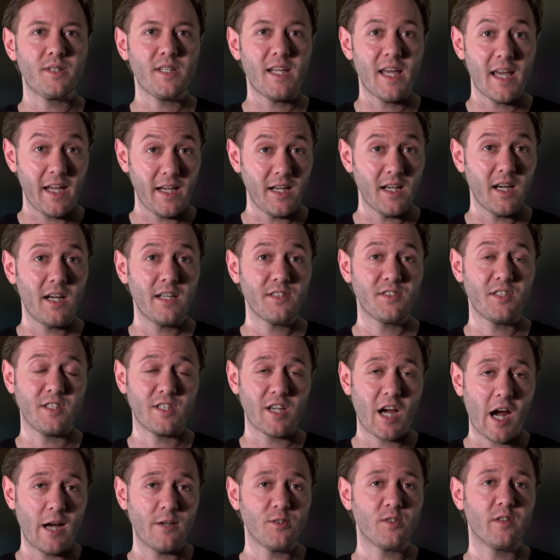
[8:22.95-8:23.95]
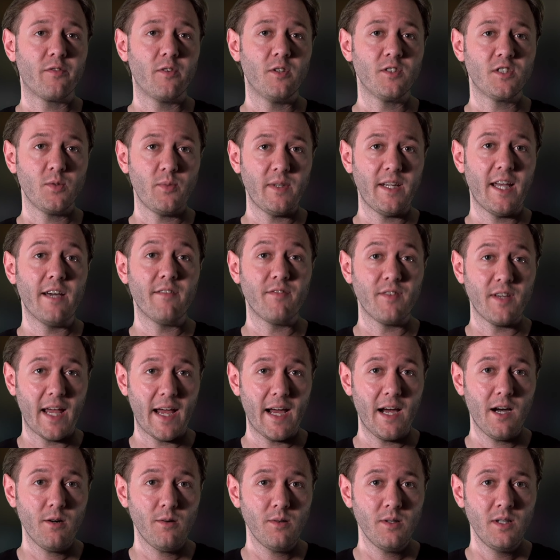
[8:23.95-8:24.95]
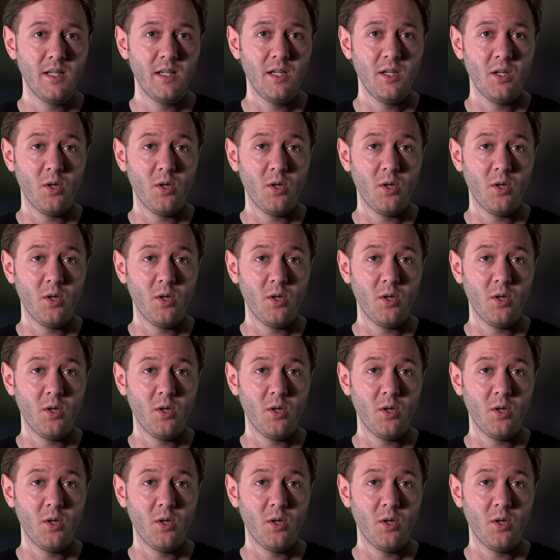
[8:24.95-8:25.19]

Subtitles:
chaos and controversy we have now,